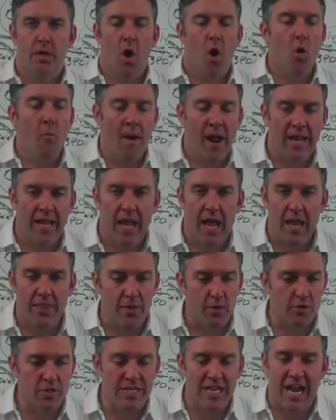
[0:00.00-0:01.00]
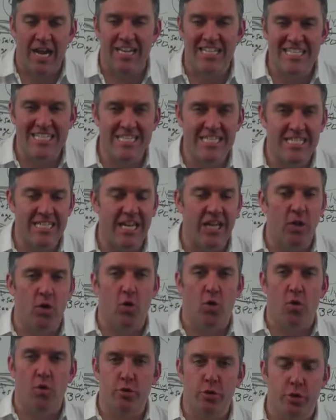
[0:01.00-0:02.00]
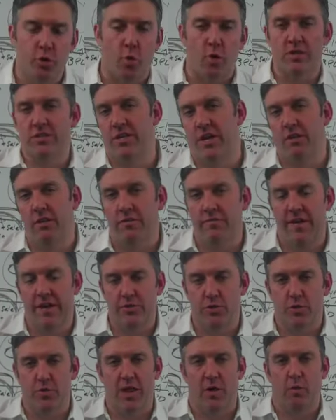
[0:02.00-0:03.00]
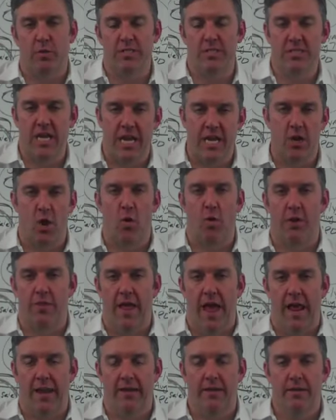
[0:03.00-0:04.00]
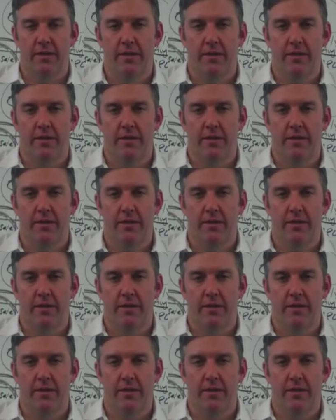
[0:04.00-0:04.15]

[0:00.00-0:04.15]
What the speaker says: Oh my God, there's not a single short sale investor that would say no to that.